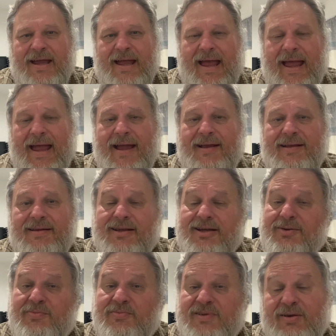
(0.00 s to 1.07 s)
and
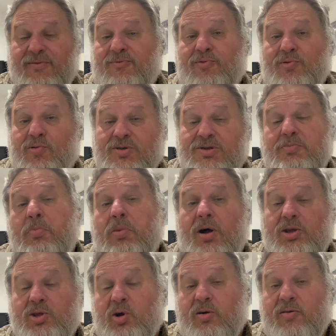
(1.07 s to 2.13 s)
of course
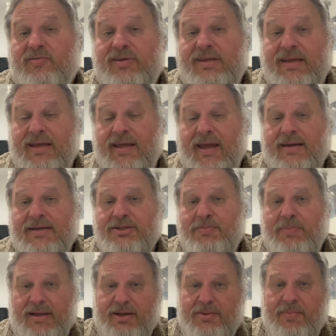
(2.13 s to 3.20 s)
part of the
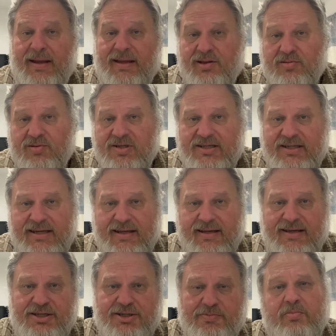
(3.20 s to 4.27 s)
experimental series,